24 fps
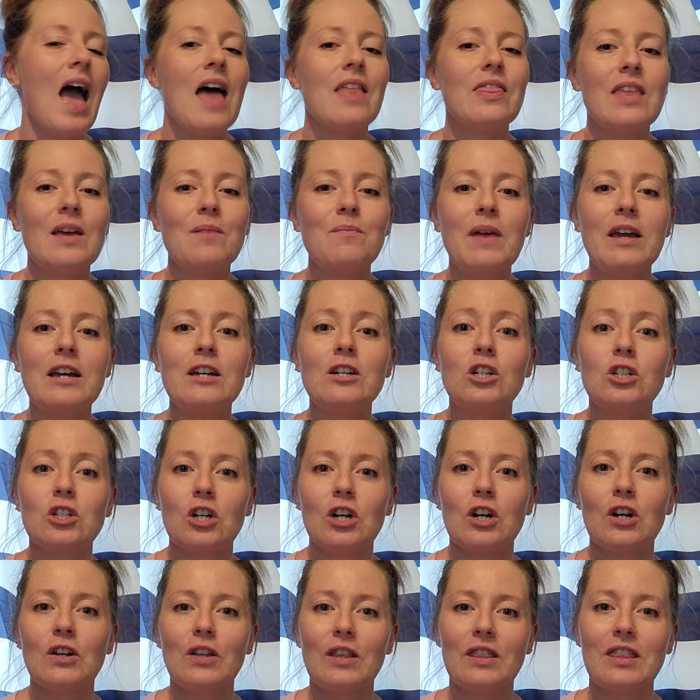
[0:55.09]
And then make
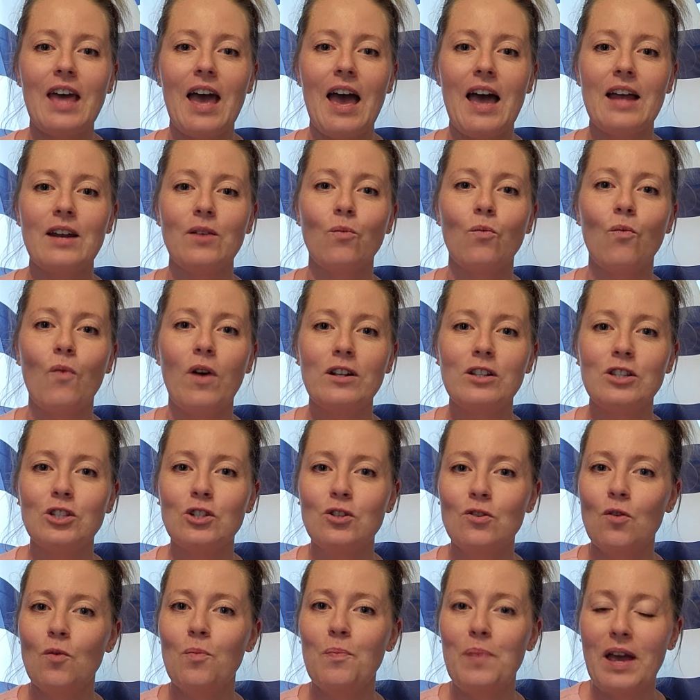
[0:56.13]
sure that
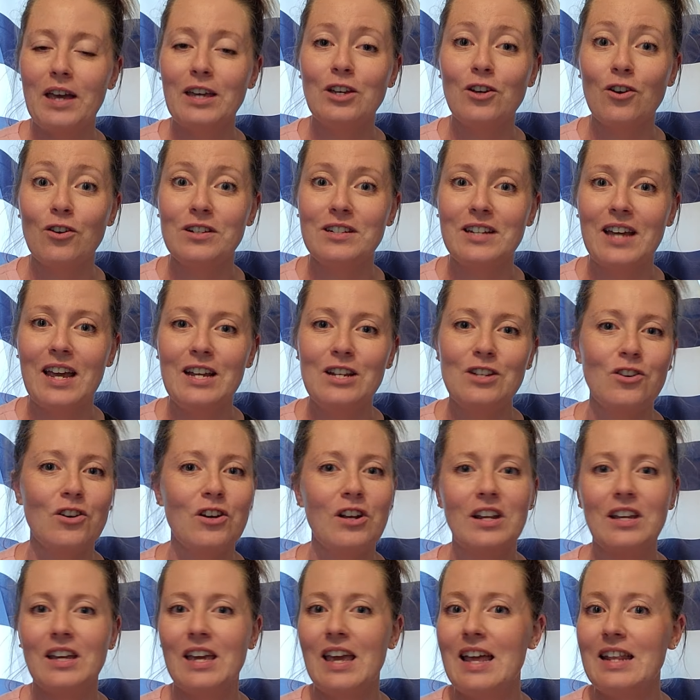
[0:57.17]
once you pick your date, you're
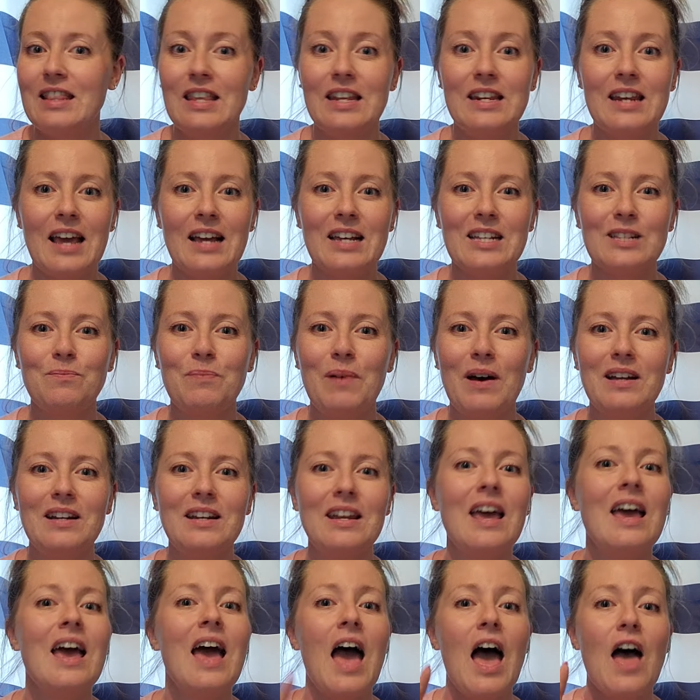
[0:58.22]
gonna hit the next
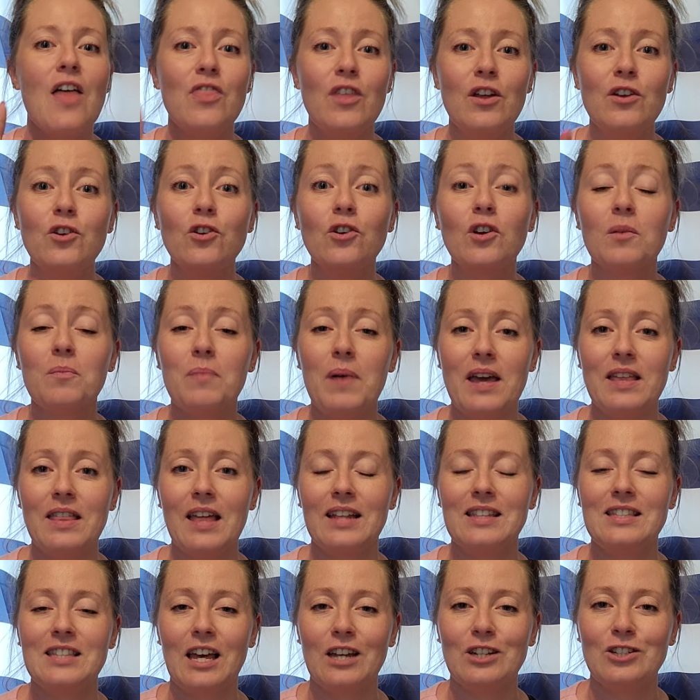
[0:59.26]
button and then you're gonna pay
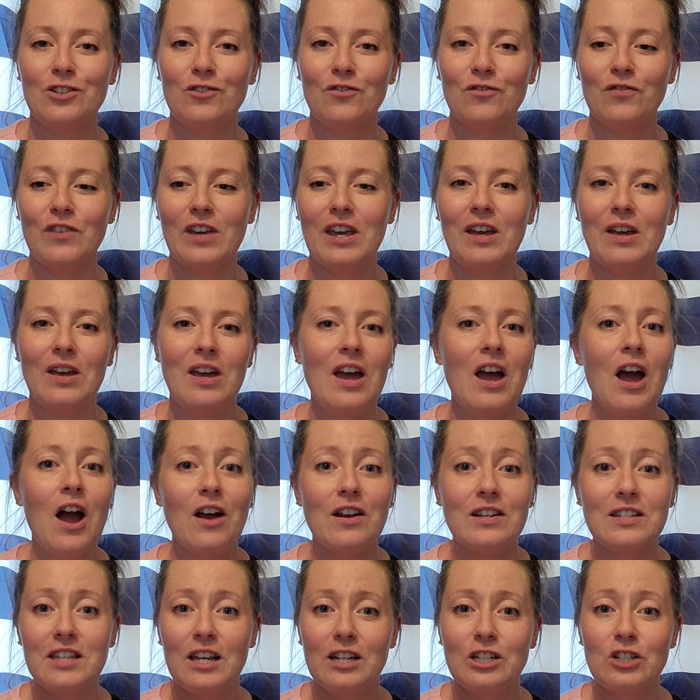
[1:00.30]
that session fee.
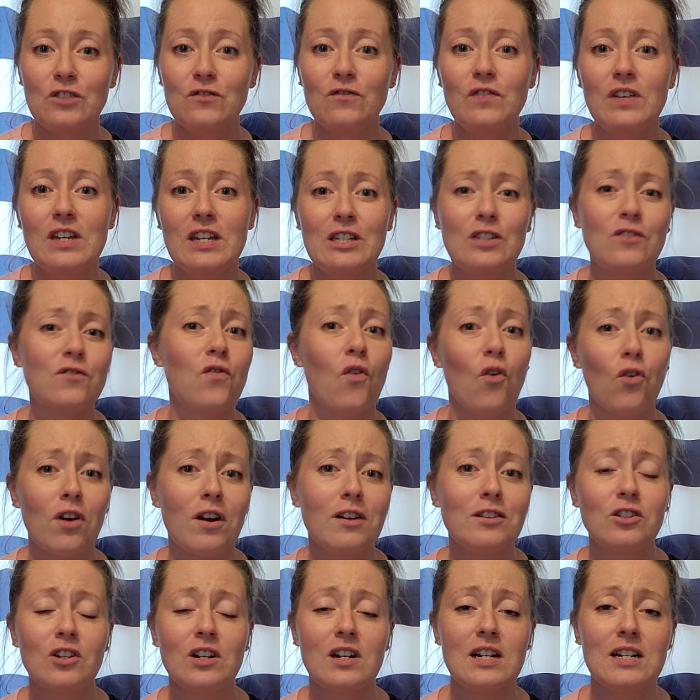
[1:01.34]
Our session fee is
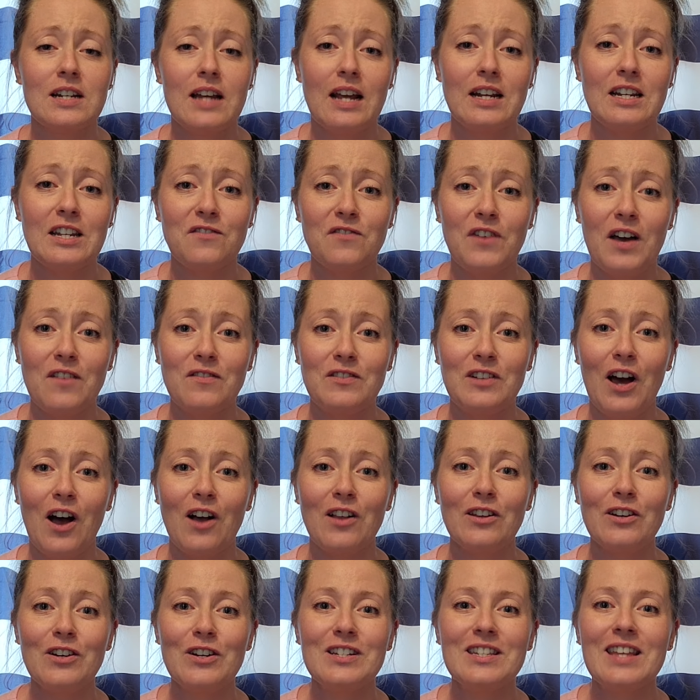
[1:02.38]

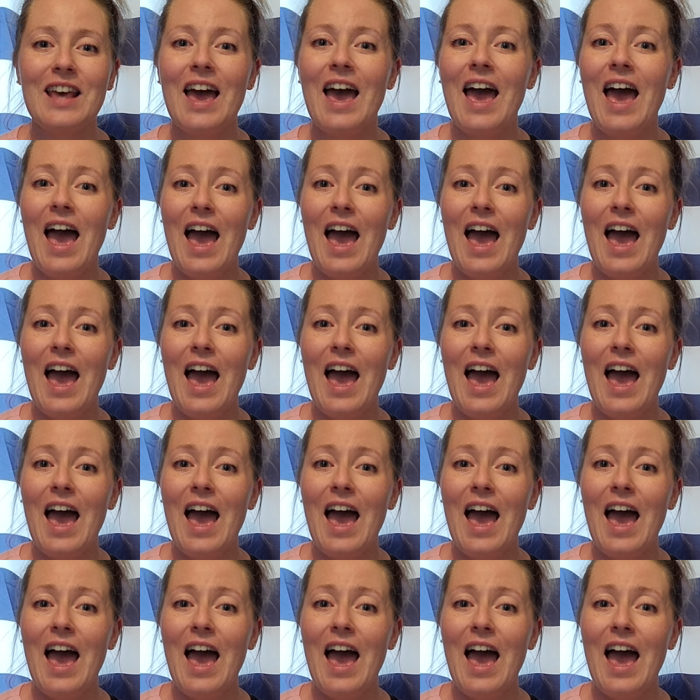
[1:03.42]
$495